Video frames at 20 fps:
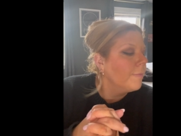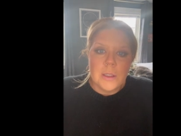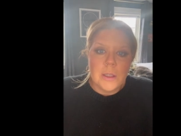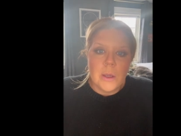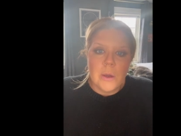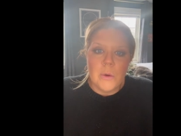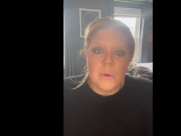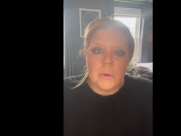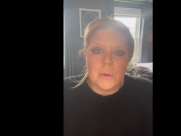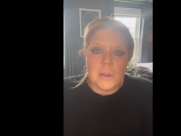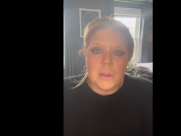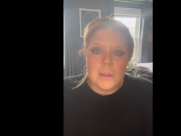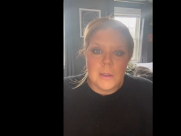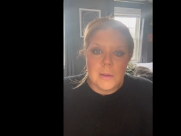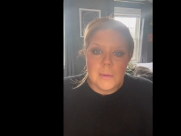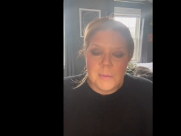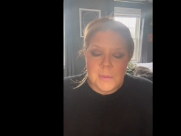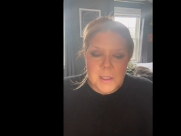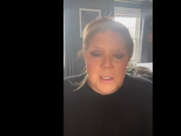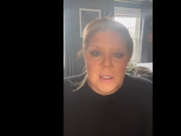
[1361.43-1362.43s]
No,
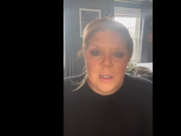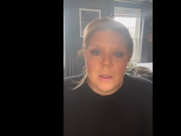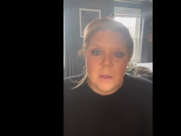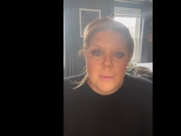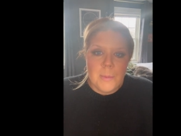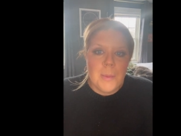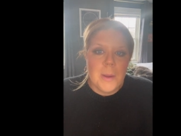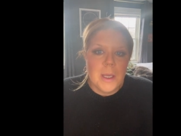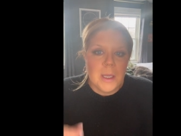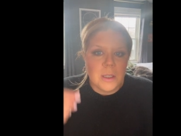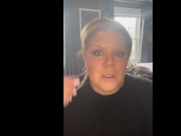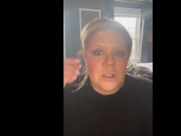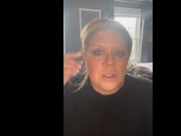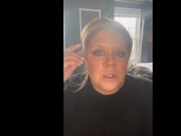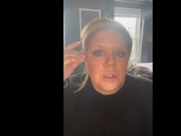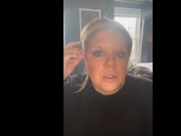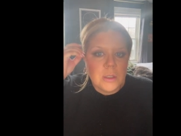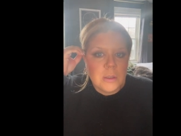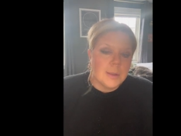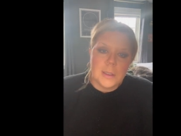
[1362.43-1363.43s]
I'm still a
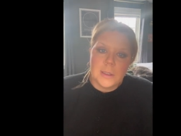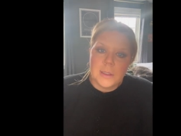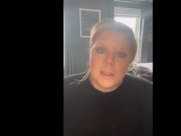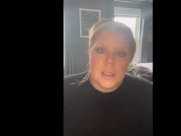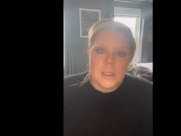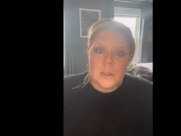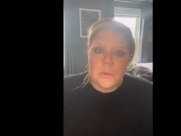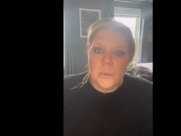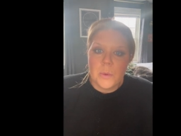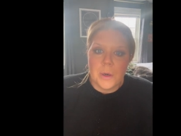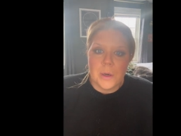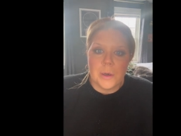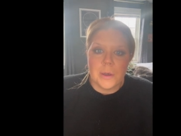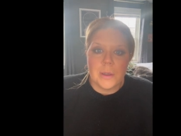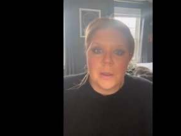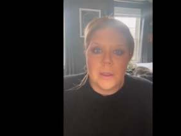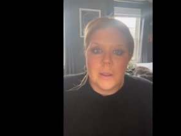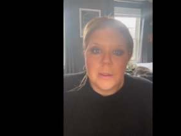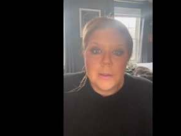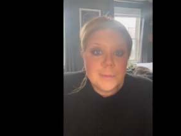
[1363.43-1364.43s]
bitch. It doesn't
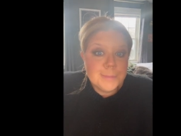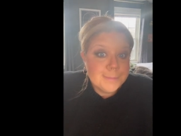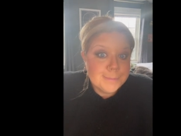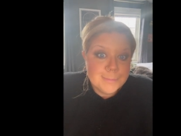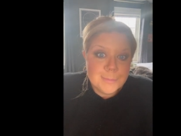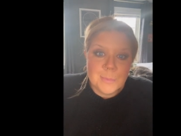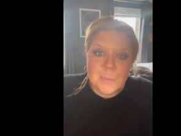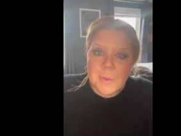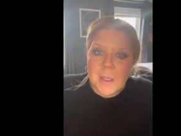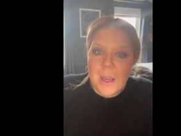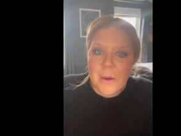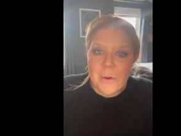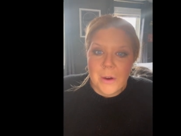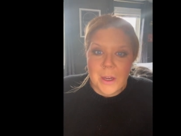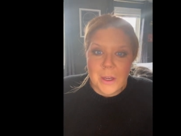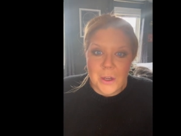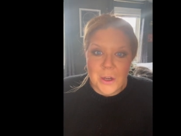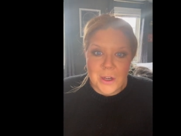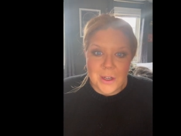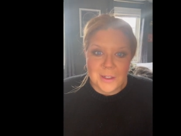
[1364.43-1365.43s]
work.
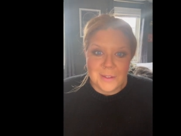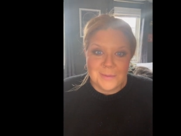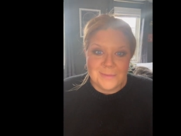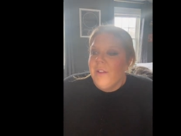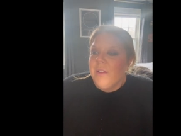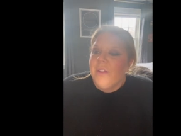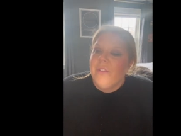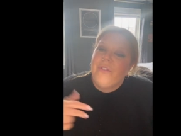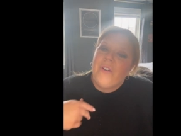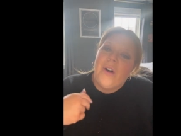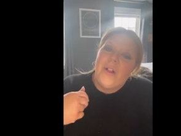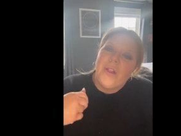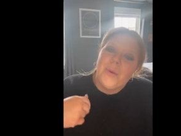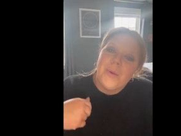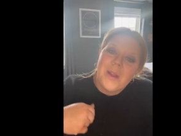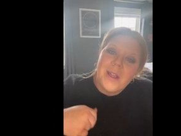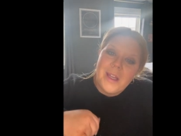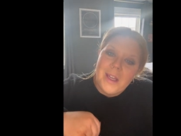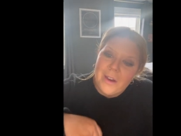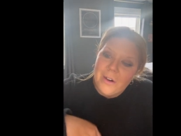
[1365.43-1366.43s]
Carrying on. The
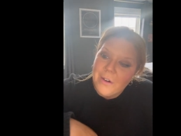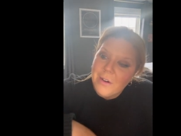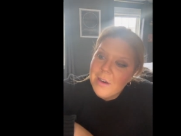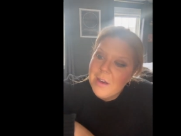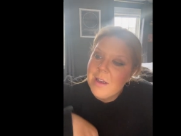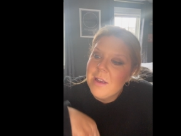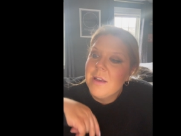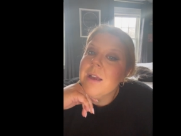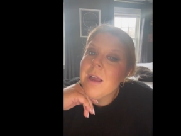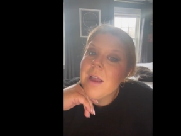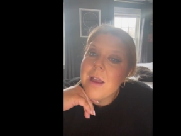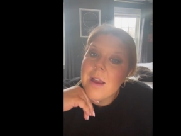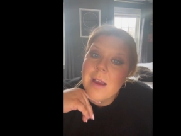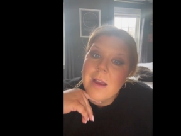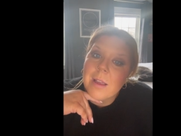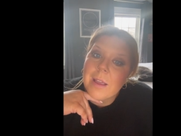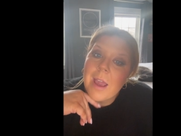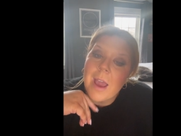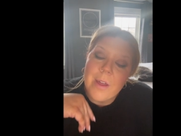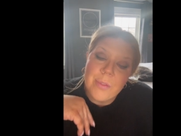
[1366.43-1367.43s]
following year, uh,
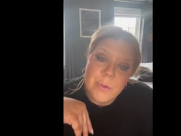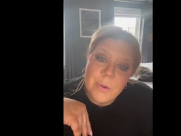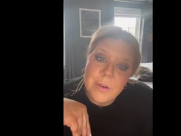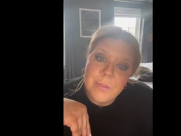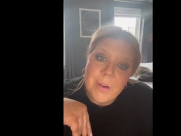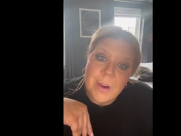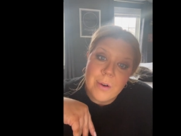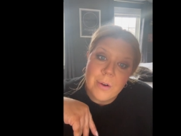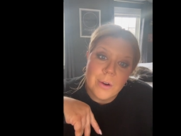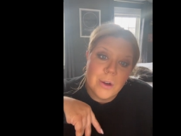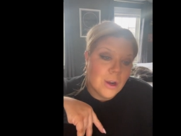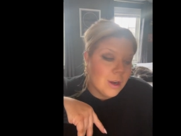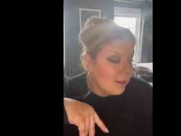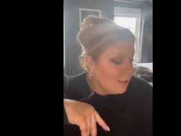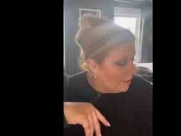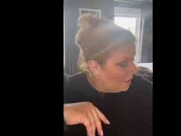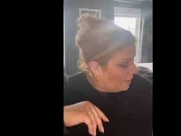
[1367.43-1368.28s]
Catherine of Aragon